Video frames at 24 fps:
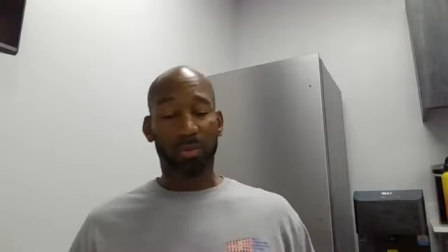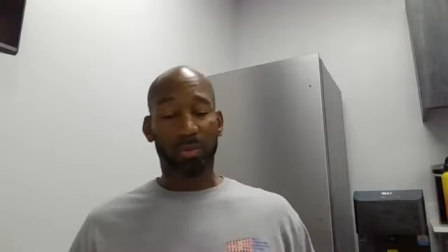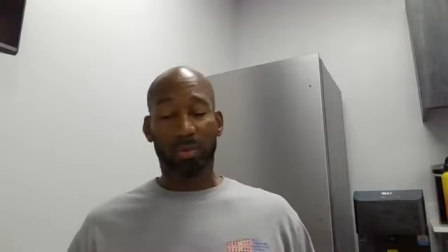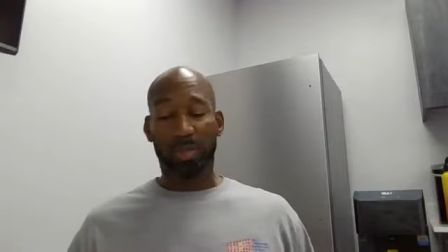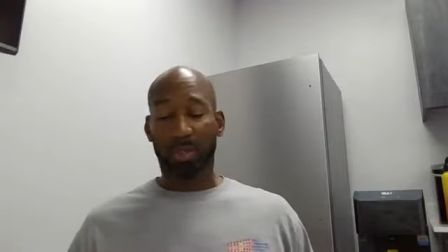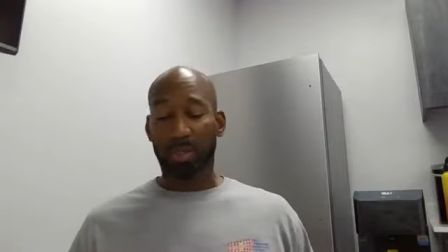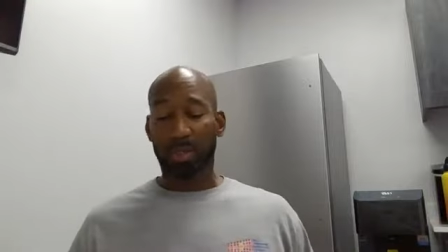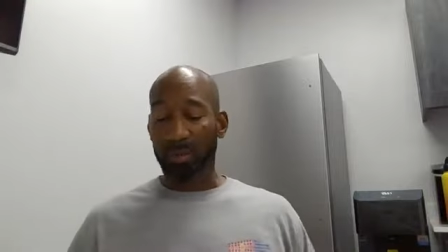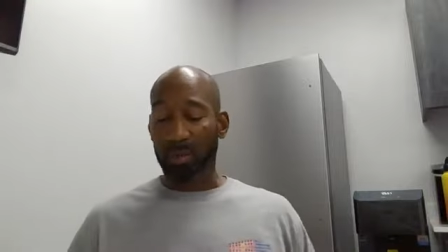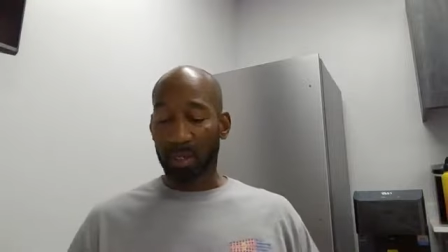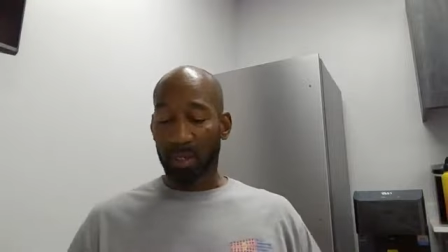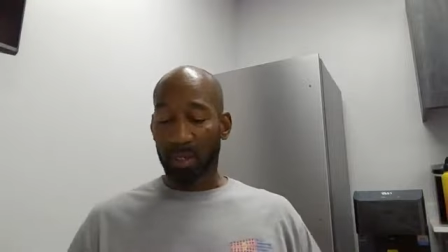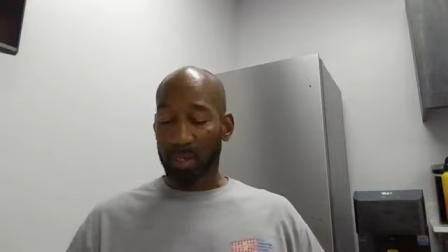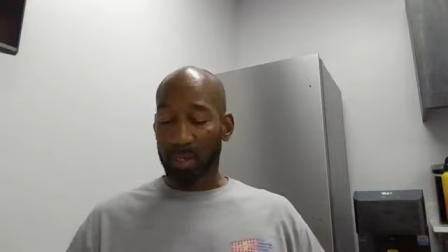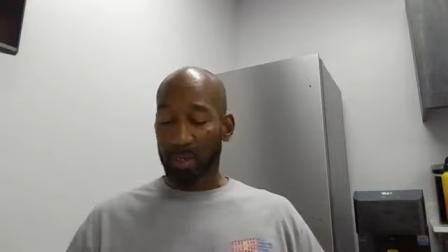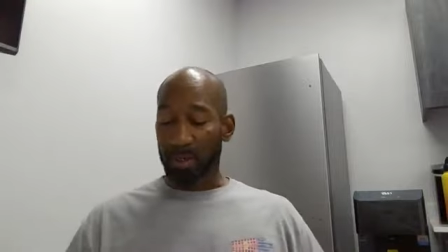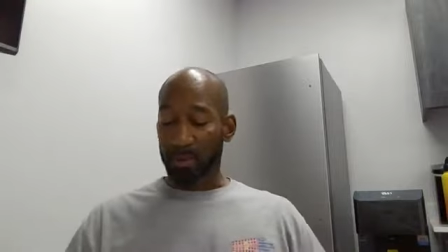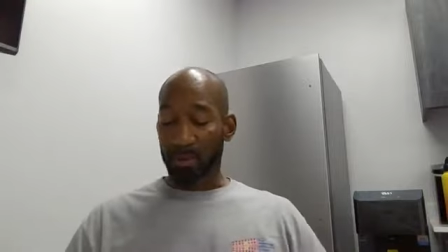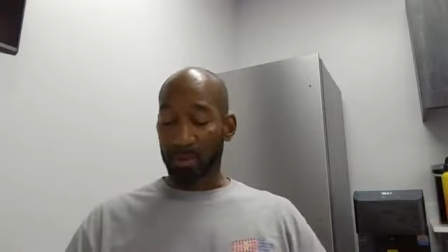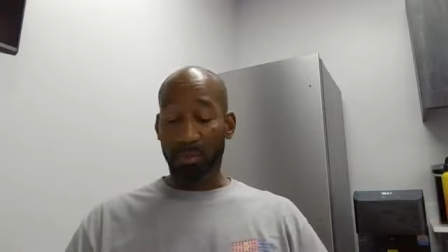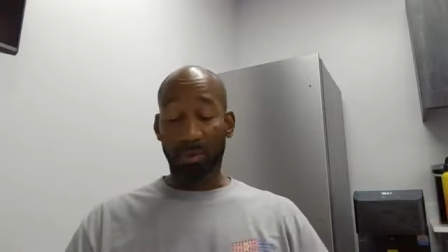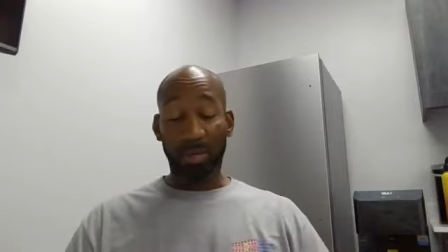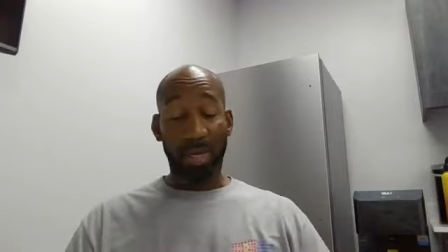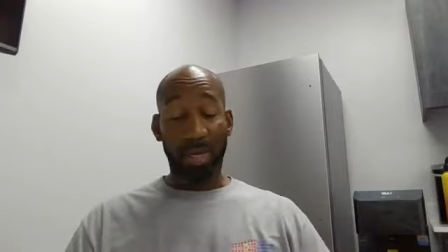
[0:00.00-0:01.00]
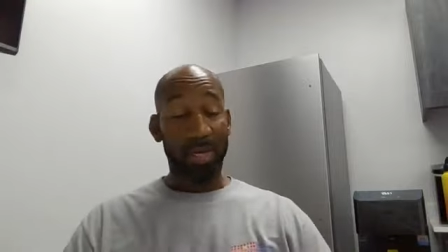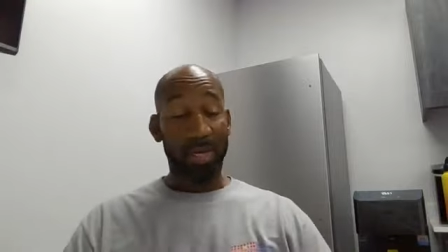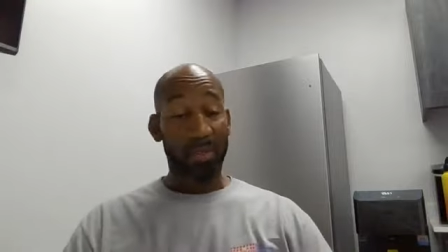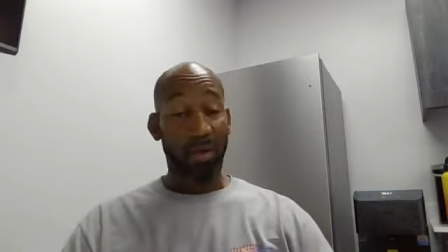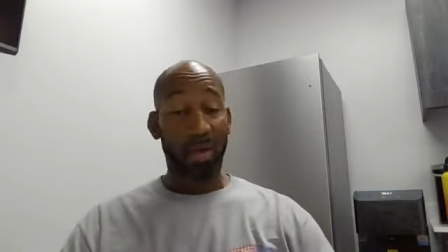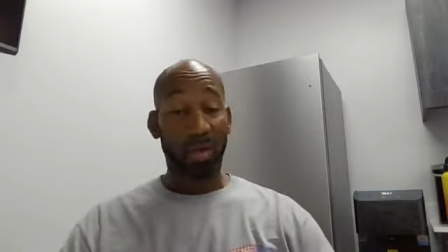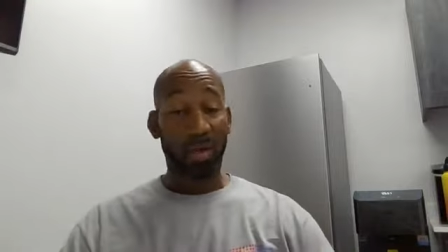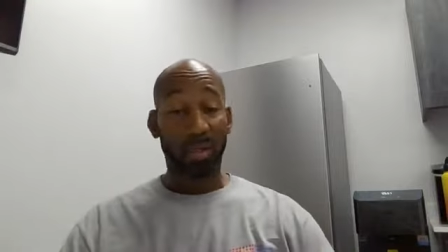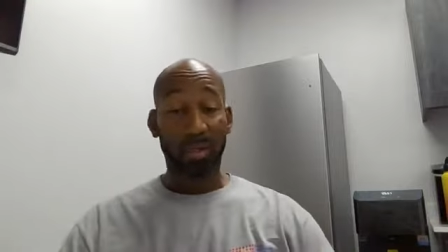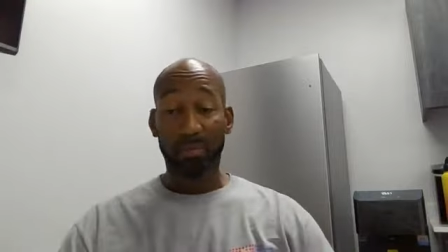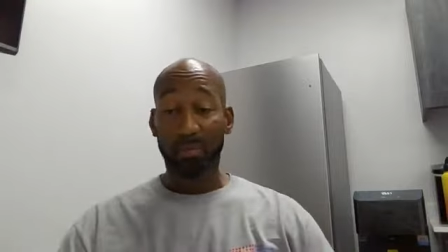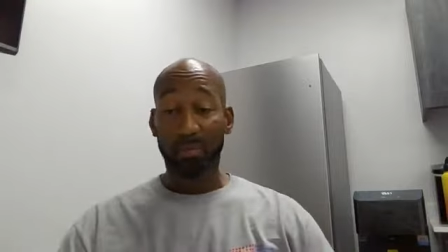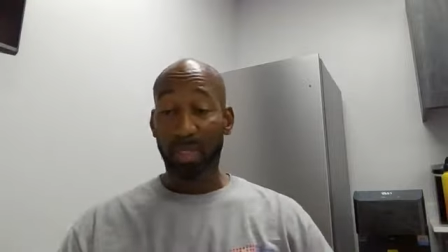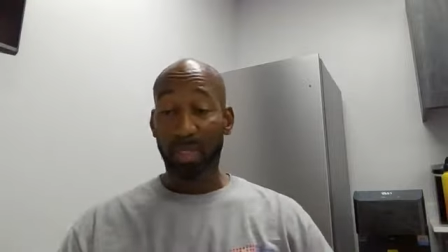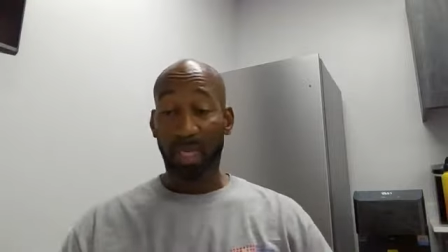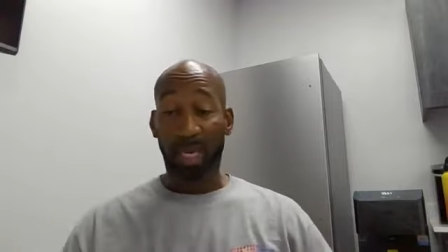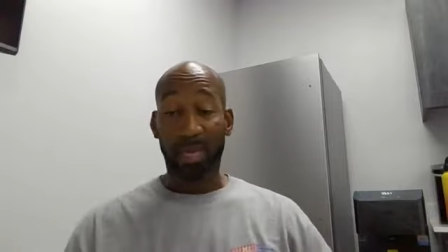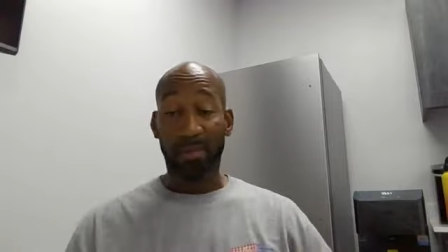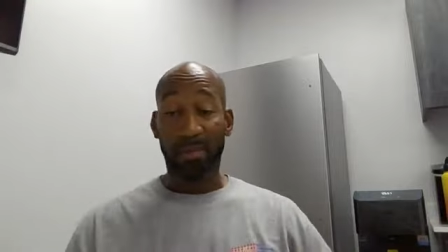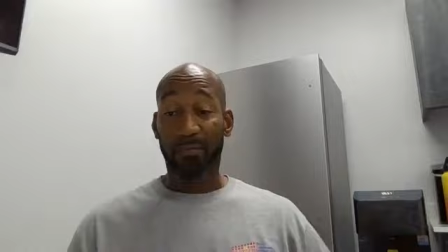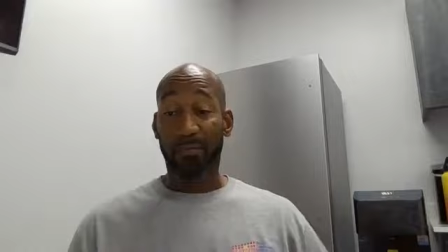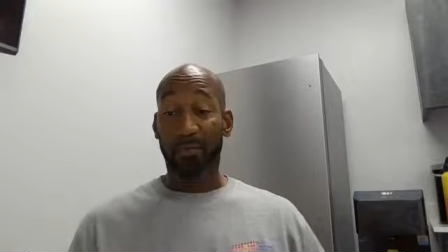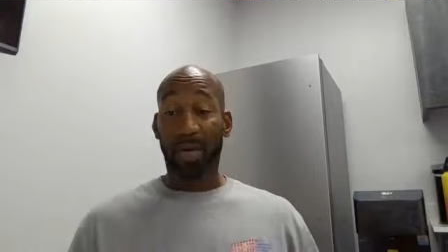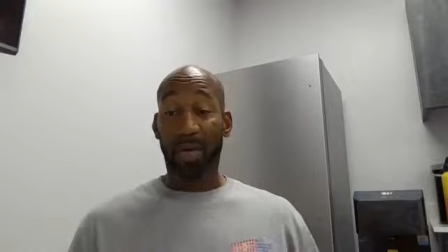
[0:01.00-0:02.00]
So you can ask all the
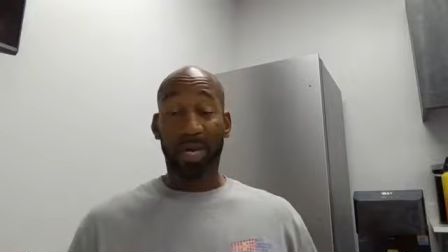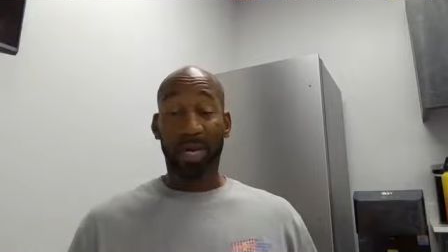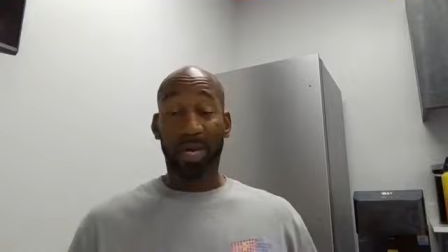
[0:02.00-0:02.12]
hateful,